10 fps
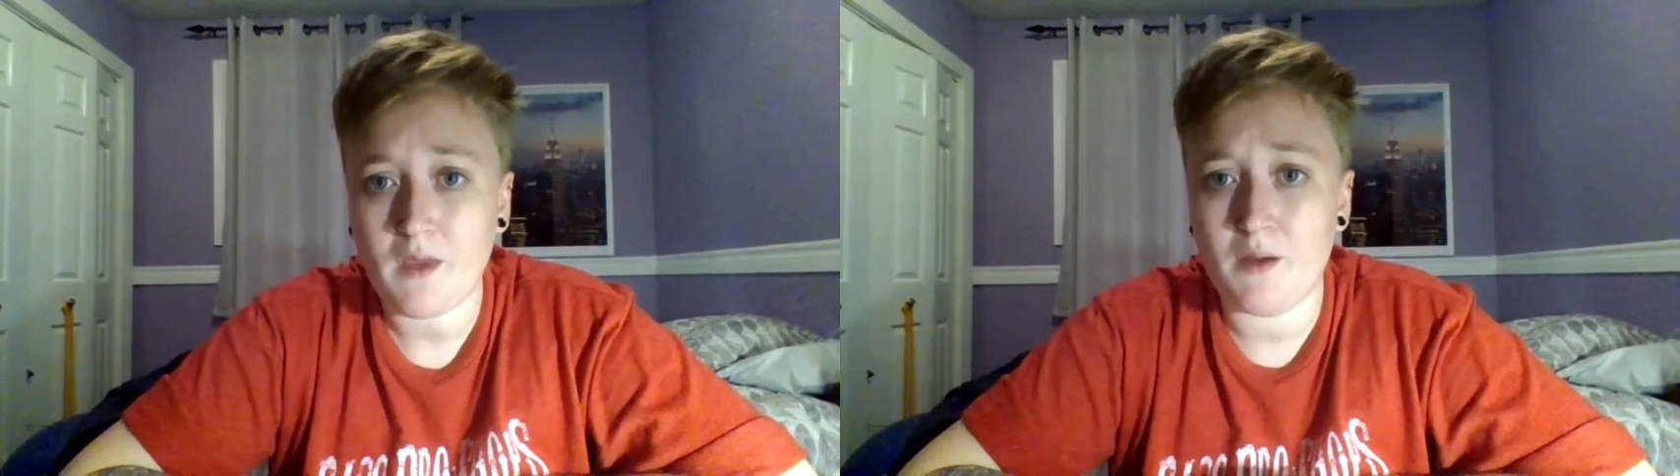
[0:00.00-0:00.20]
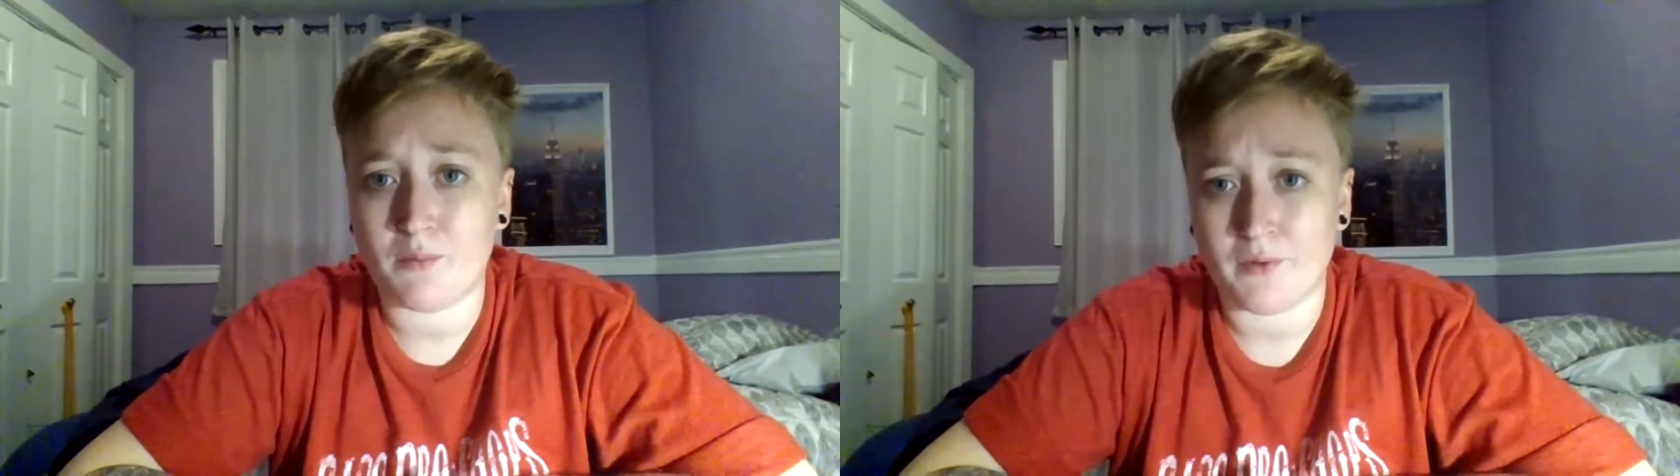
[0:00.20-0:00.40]

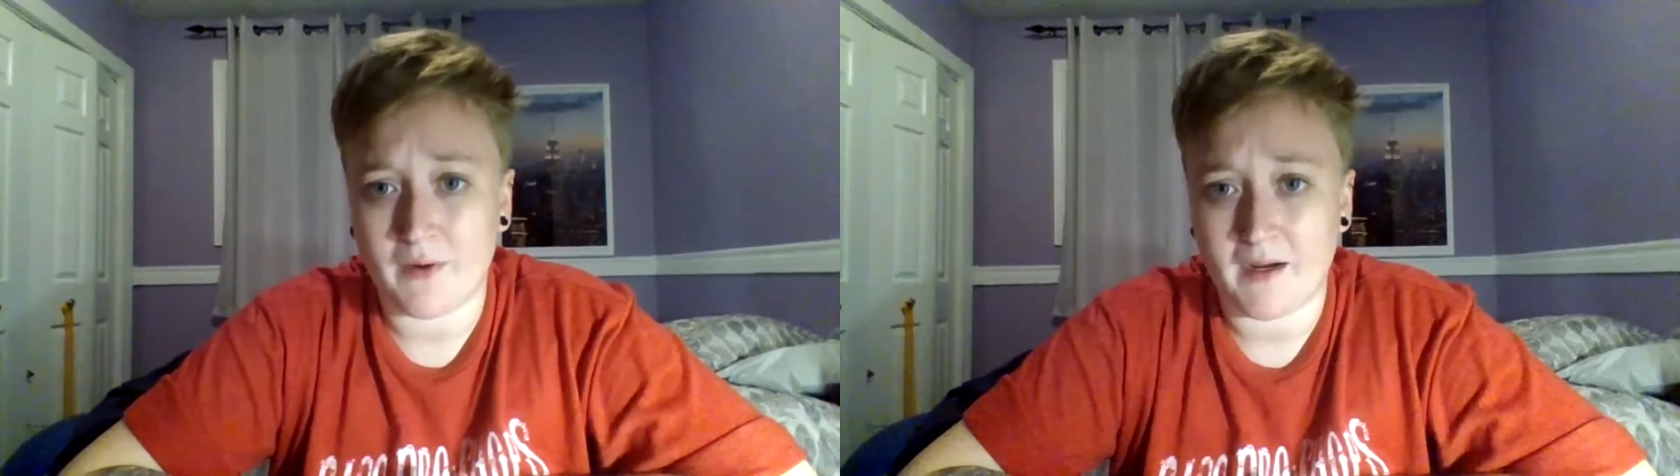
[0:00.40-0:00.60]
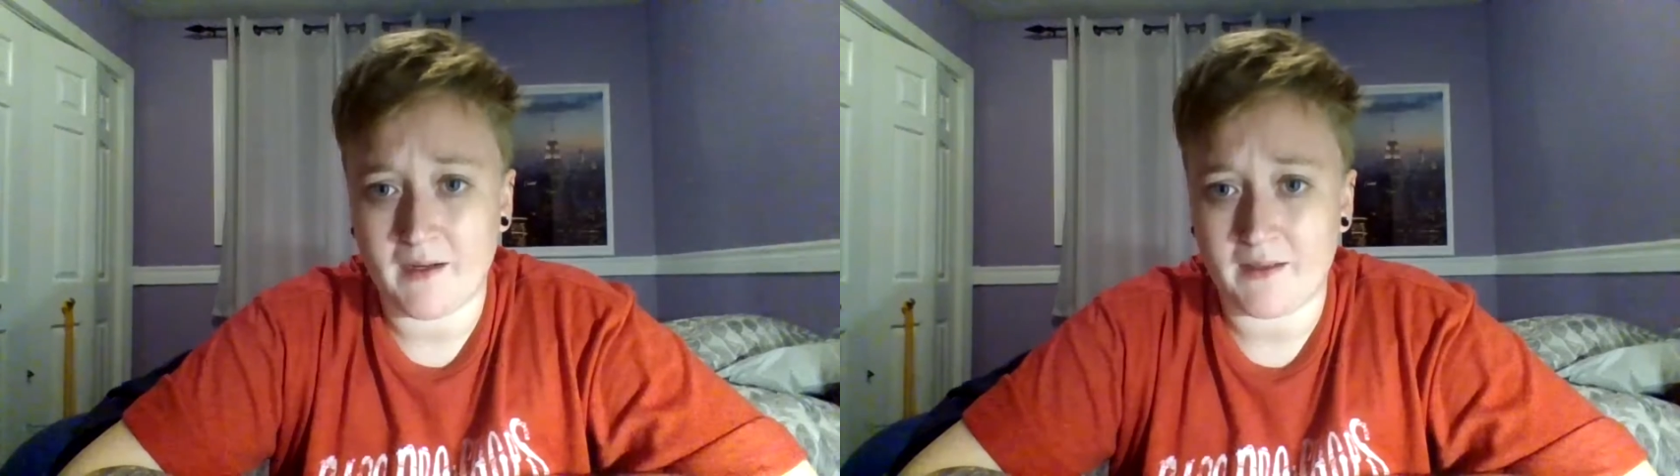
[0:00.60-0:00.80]

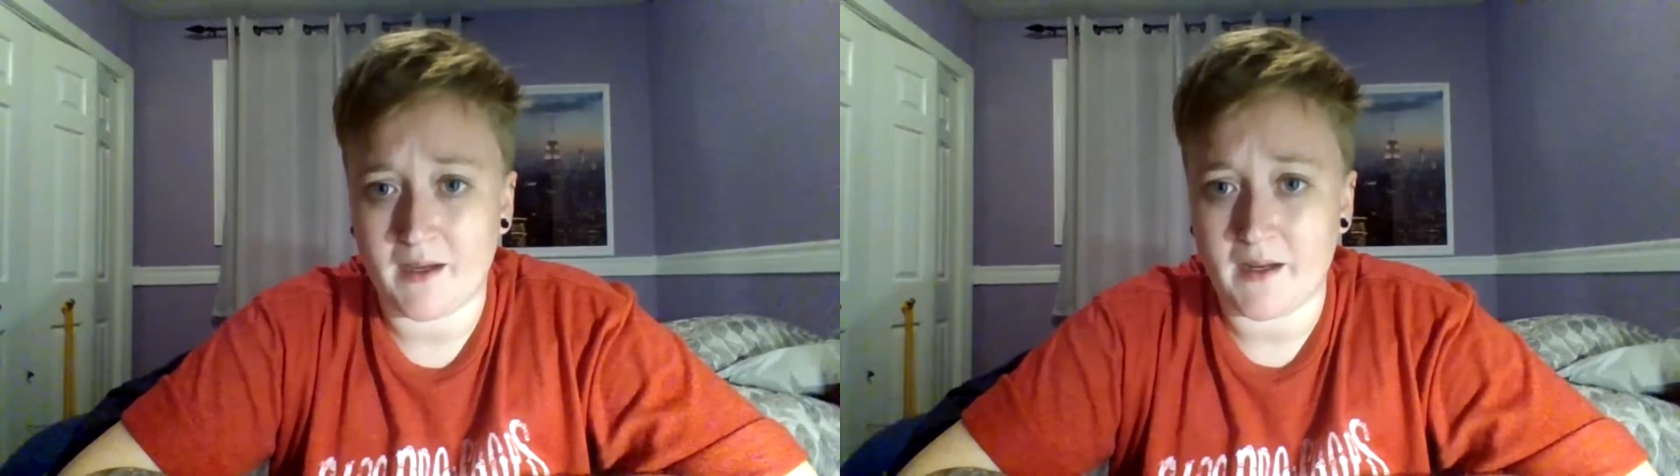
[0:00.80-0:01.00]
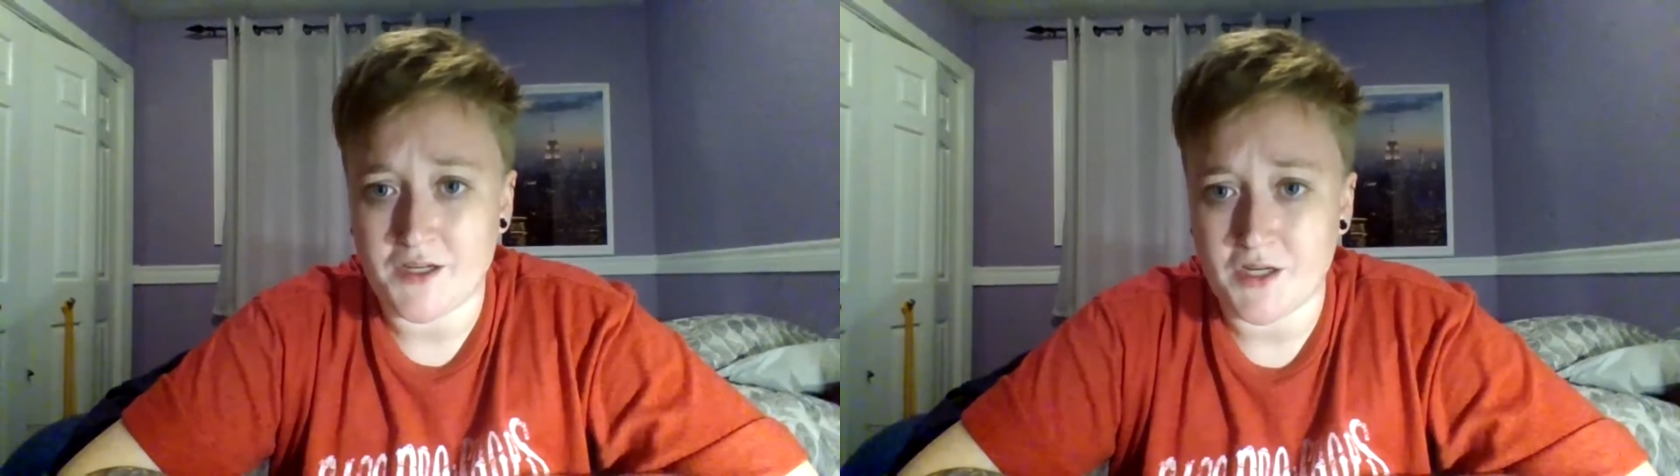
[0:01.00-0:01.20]
providing
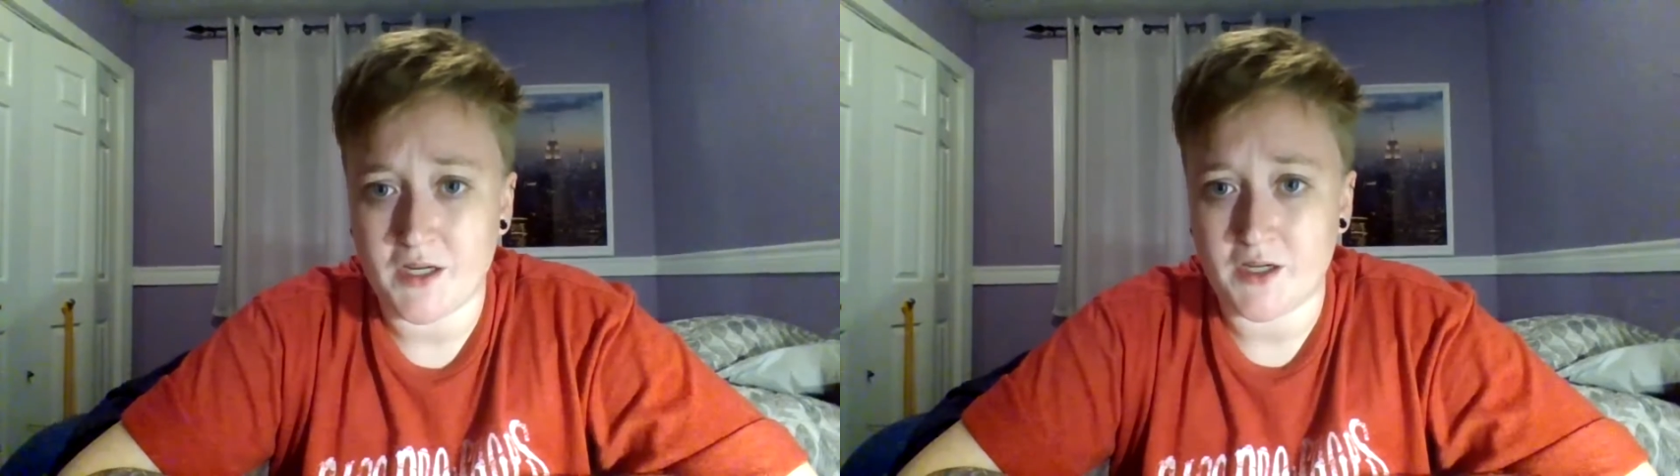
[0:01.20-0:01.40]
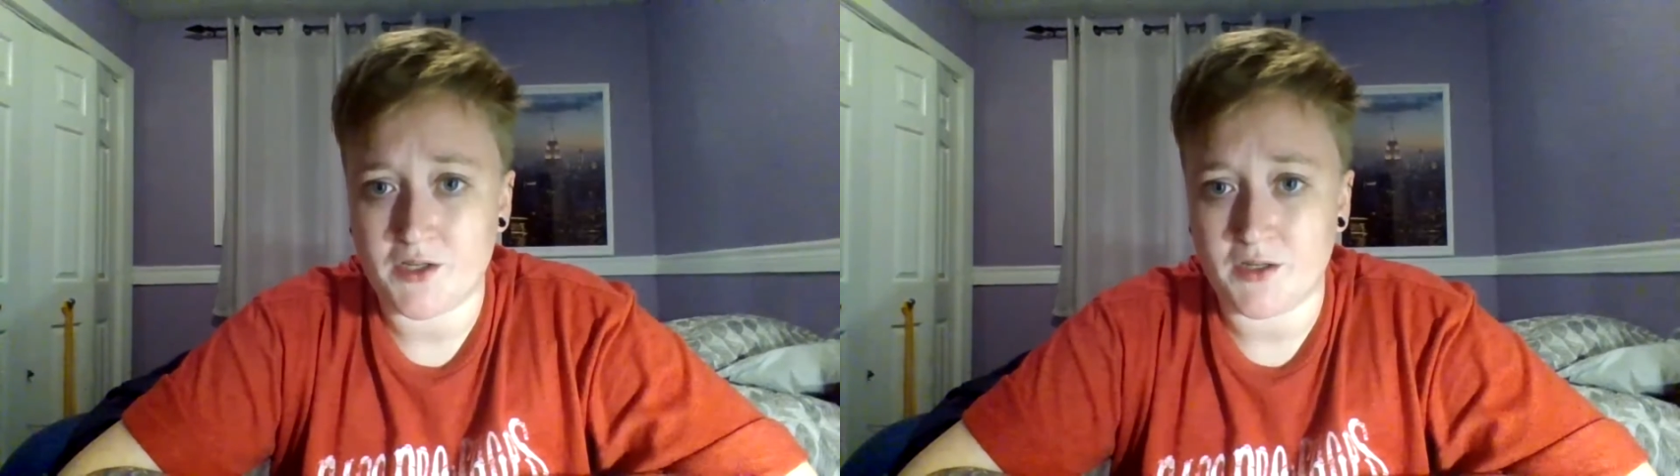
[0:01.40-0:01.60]
that
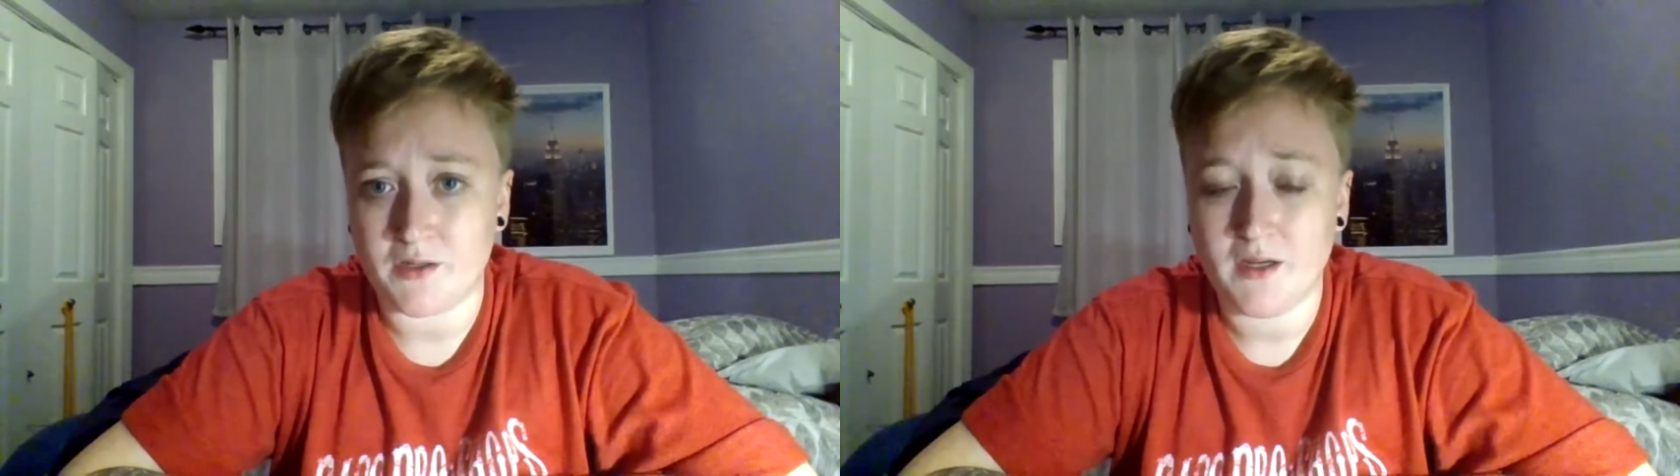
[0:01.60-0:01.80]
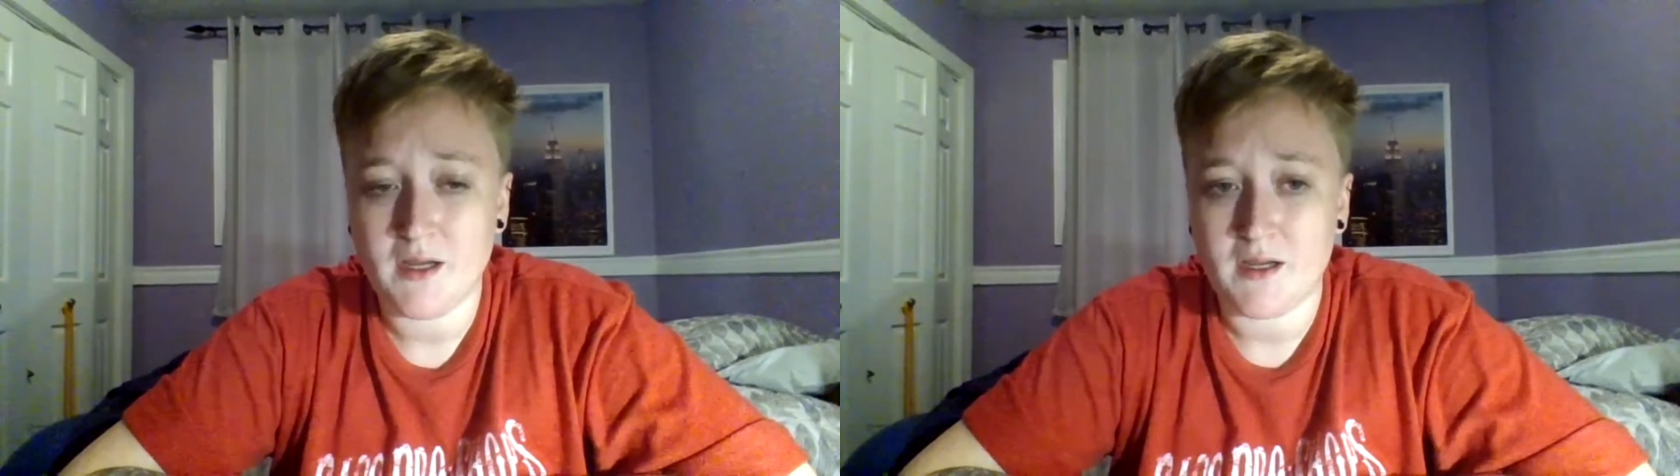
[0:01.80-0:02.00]
education